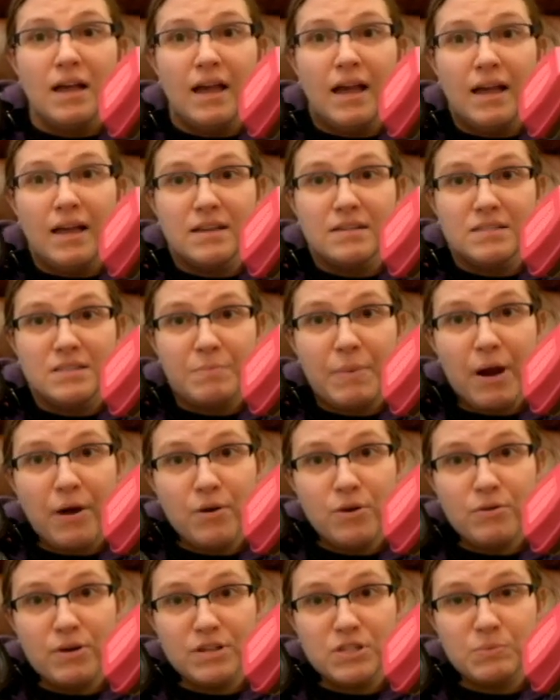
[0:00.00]
as the
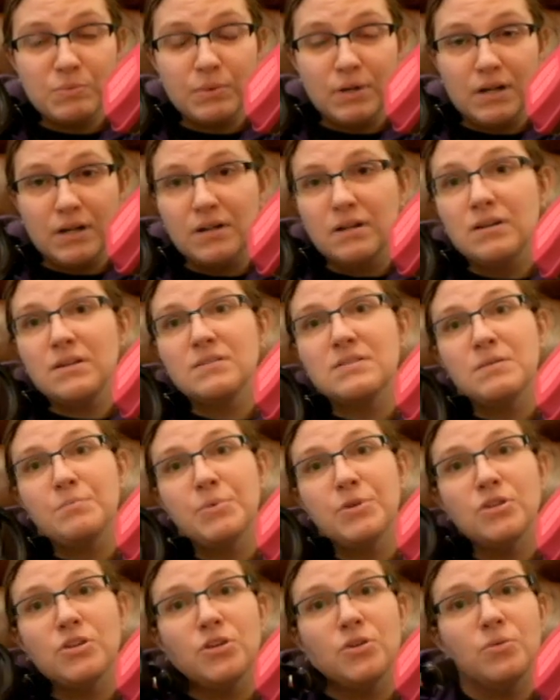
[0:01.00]
powered respirator because I
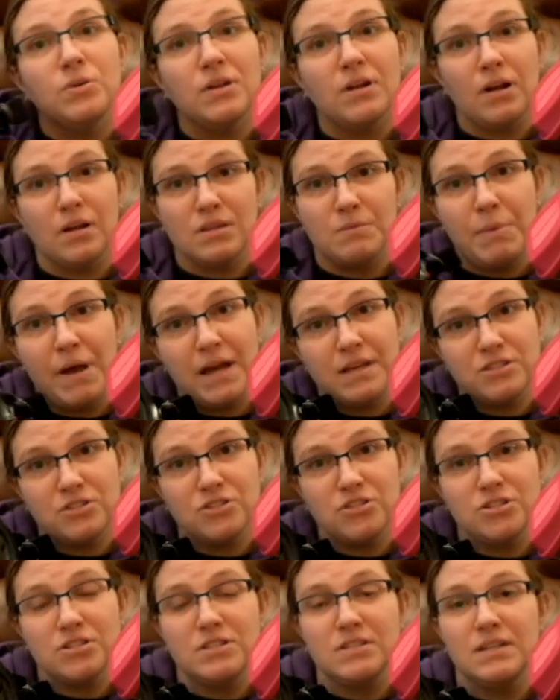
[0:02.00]
put the unit on the
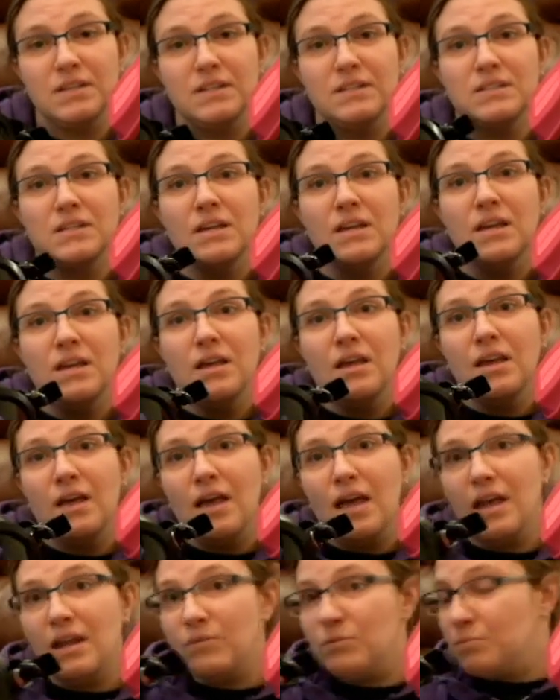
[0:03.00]
passenger seat
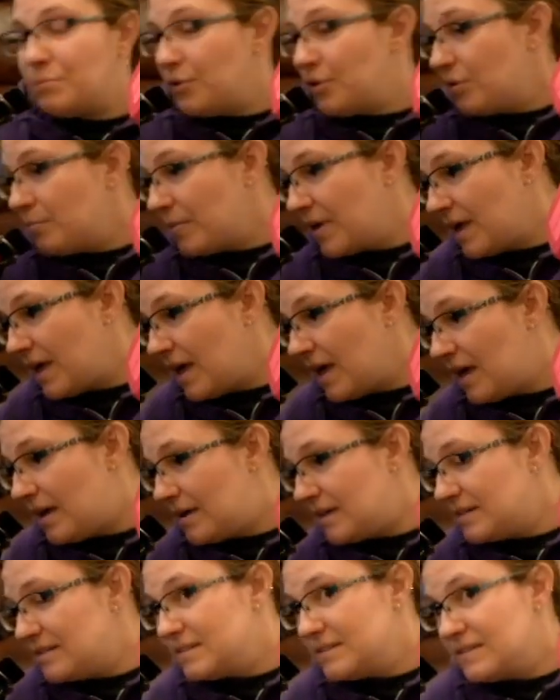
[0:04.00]
and it would pull my
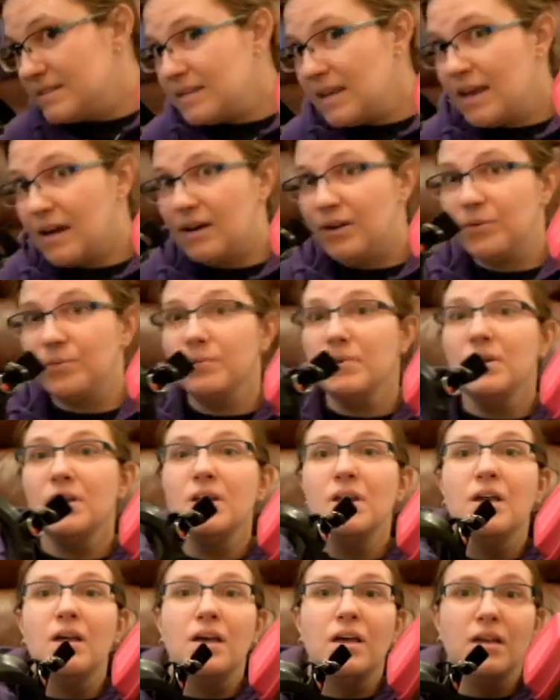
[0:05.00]
head down,
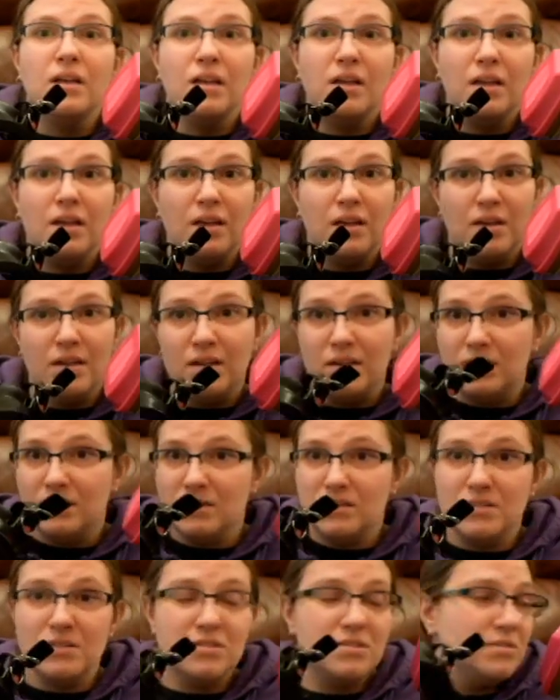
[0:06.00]

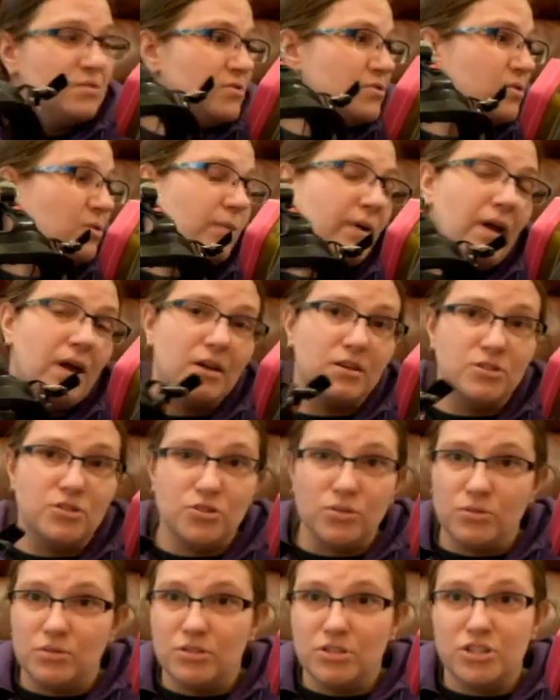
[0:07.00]
and there's no way I could
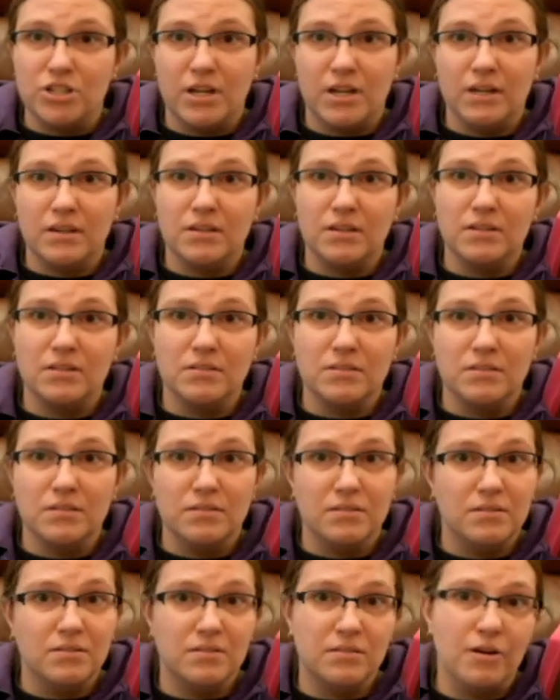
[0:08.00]
shoulder check
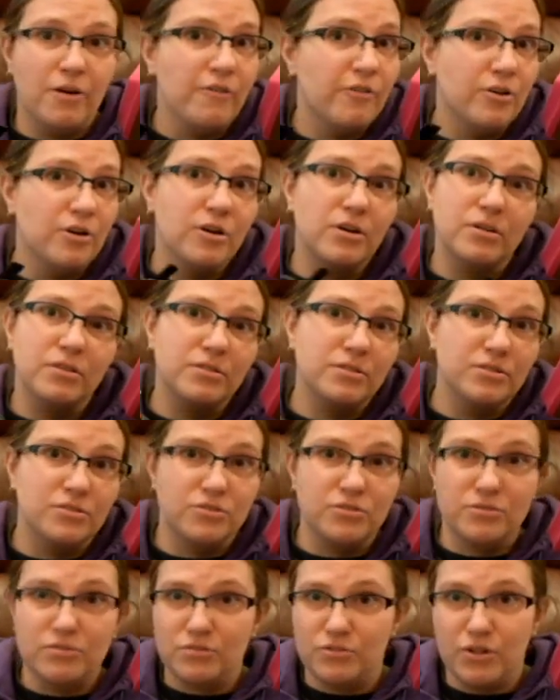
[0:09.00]
over the
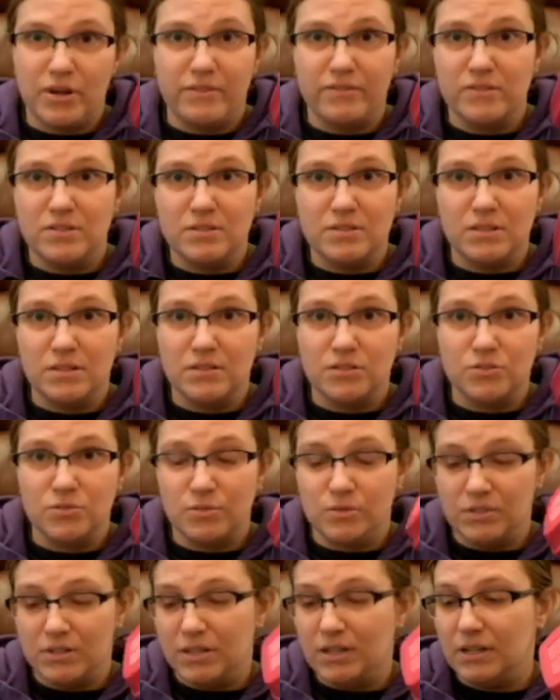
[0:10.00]
driver's side
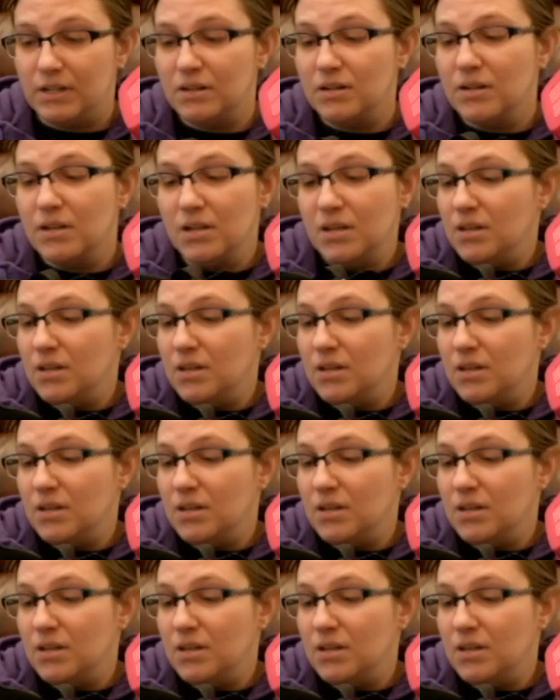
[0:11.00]
shoulder here.